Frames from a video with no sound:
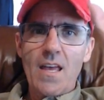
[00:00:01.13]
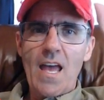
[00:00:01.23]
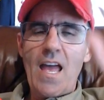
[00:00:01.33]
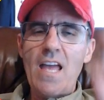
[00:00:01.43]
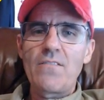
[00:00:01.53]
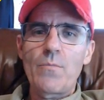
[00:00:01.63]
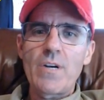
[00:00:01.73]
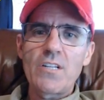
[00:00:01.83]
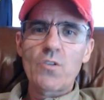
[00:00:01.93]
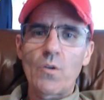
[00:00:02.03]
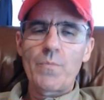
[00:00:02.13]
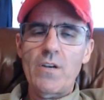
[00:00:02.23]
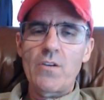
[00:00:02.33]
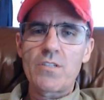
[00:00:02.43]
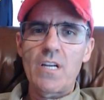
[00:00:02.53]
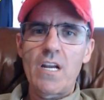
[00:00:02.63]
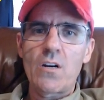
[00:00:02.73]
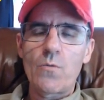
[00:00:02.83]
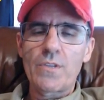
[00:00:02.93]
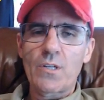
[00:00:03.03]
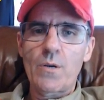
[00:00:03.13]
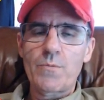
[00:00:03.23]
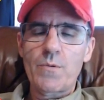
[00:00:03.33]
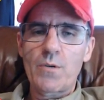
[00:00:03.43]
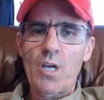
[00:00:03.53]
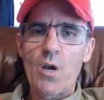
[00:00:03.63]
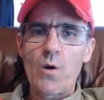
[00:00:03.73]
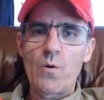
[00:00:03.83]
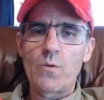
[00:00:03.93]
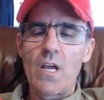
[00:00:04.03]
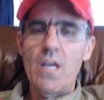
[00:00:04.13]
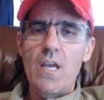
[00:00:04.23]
Hey, everybody, Joel Peterson here with the Crypto Code,